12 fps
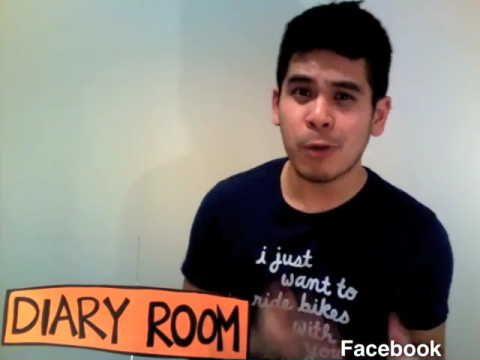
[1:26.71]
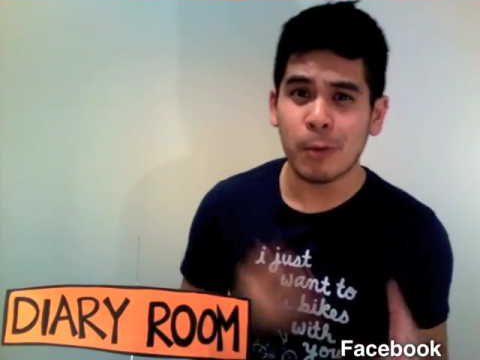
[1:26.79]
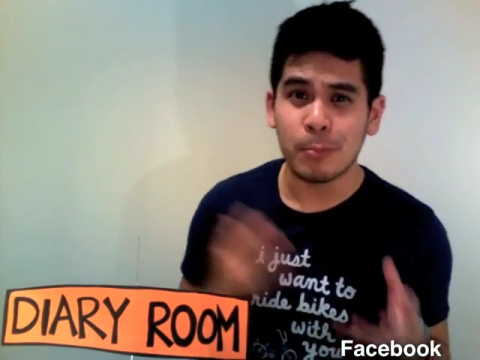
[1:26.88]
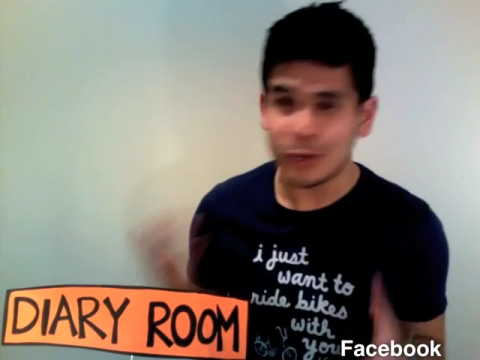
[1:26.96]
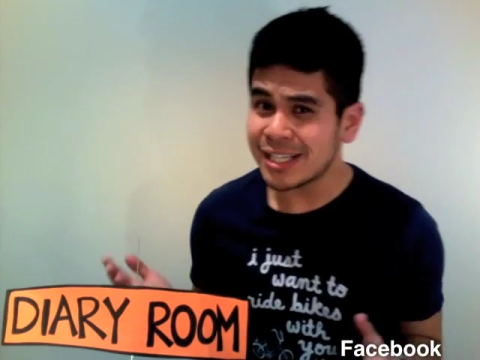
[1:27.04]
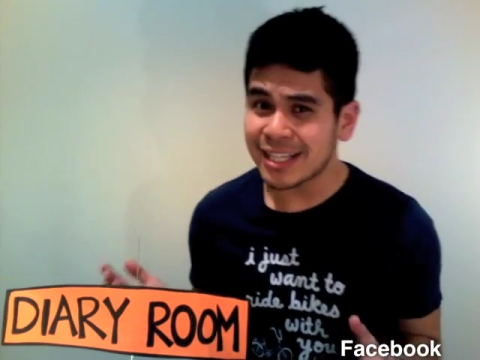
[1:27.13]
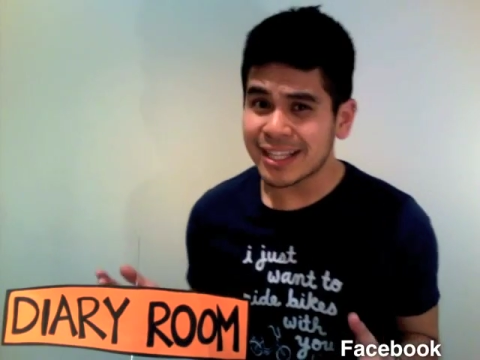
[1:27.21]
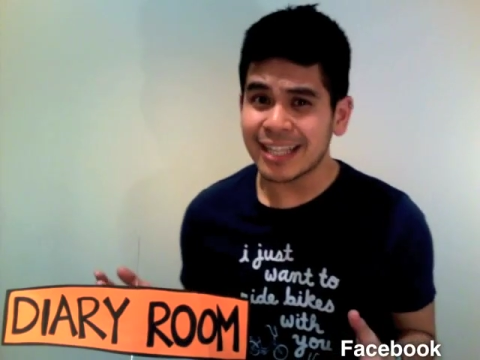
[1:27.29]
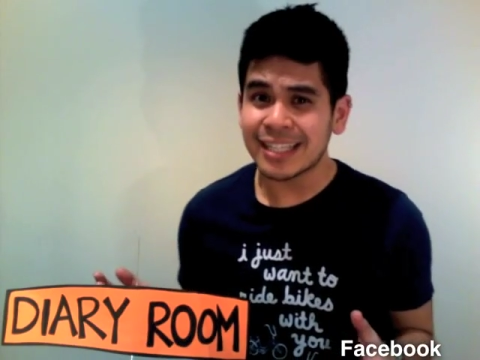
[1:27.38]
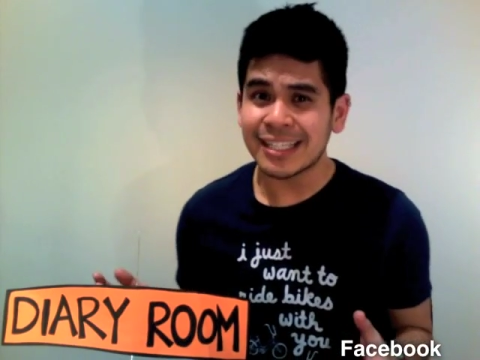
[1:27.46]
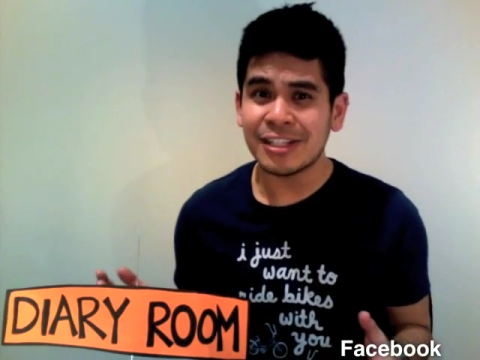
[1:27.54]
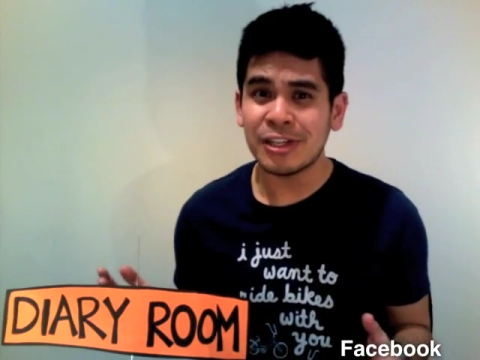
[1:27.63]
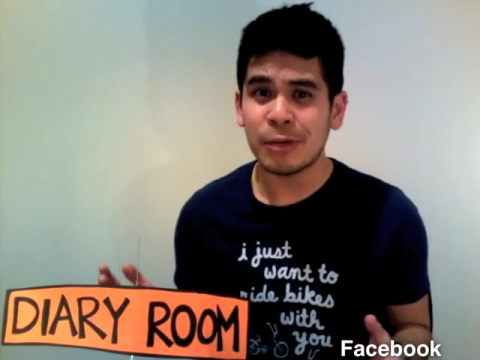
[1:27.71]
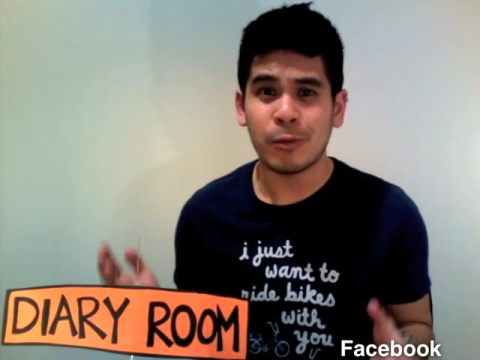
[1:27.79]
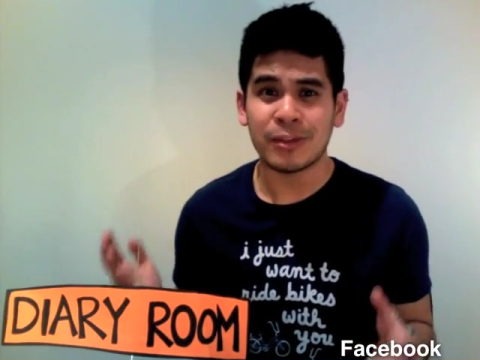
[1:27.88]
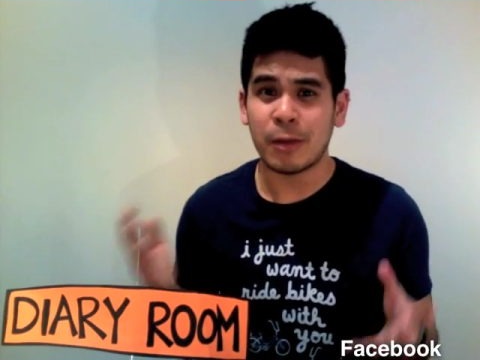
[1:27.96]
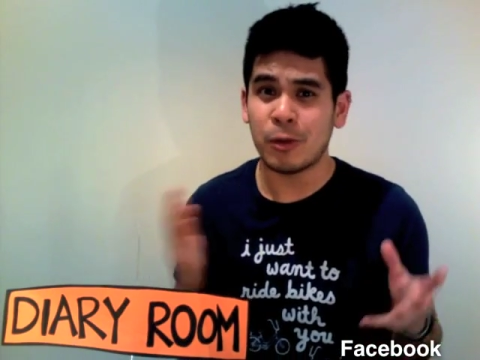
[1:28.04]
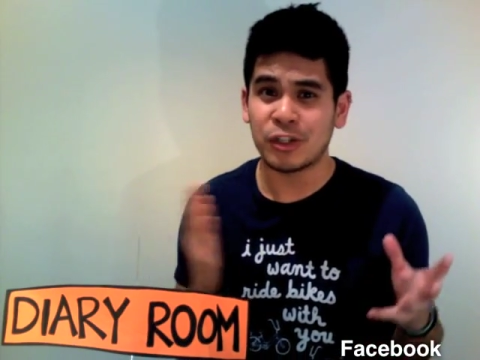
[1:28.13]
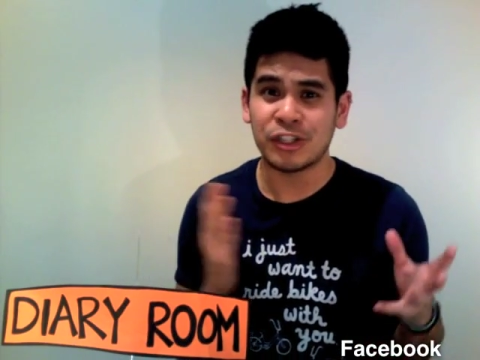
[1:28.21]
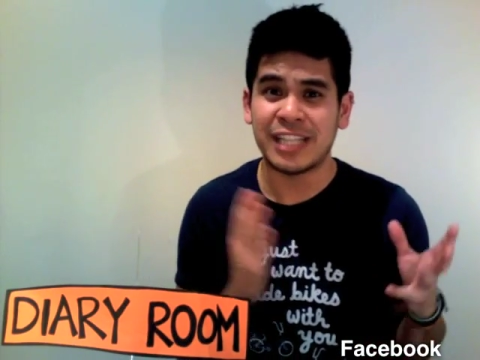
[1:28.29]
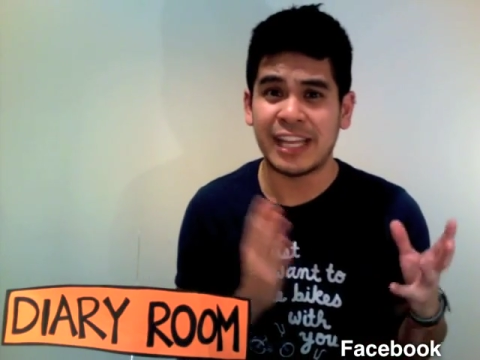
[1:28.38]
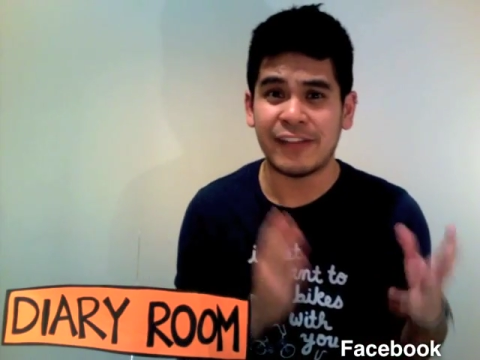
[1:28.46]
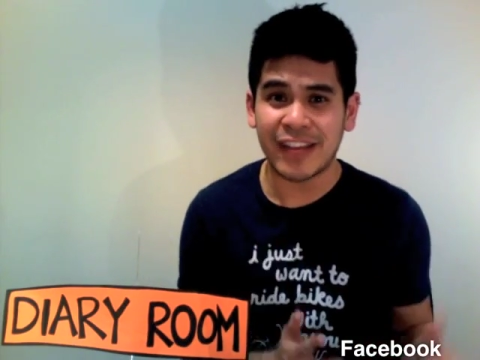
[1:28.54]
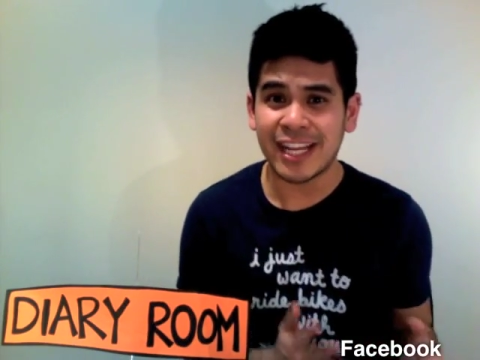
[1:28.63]
what music they listen to, what they watch on
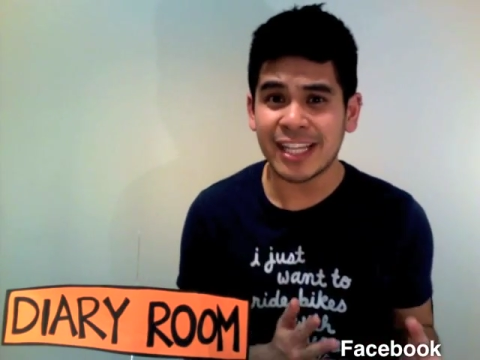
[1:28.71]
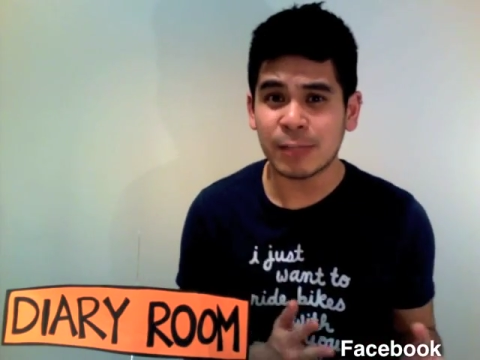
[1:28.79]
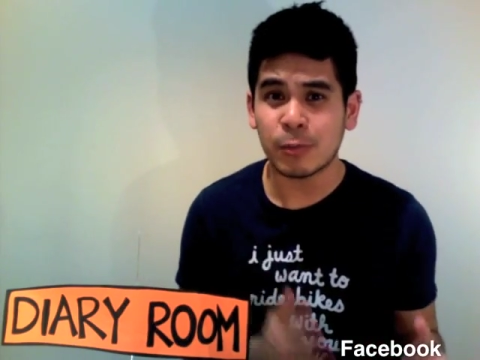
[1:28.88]
TVs,